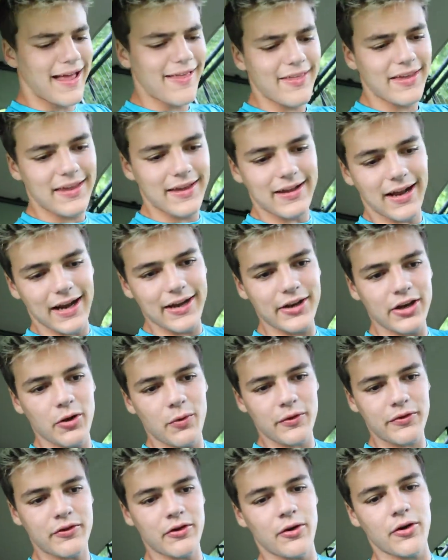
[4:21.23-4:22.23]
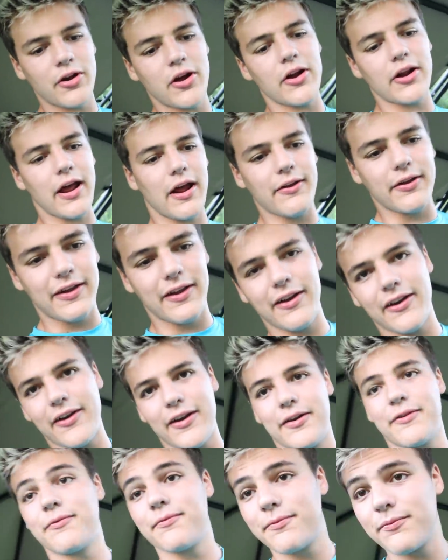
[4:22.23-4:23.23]
Now that you kind of know what's going on out here
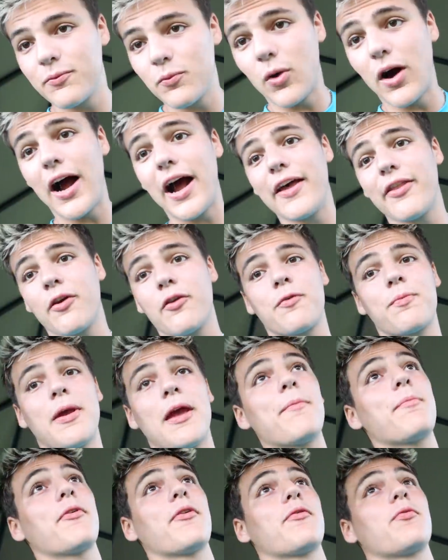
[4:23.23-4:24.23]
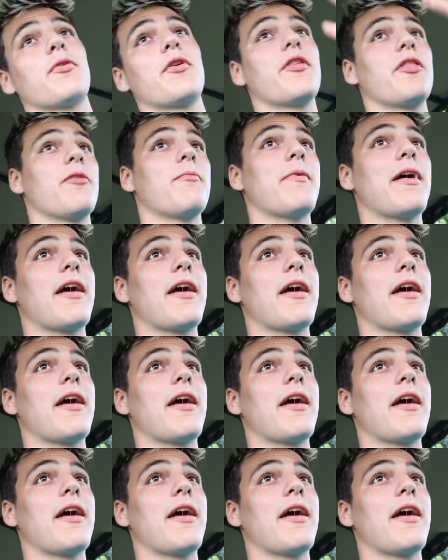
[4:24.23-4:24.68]
and why those papers were in the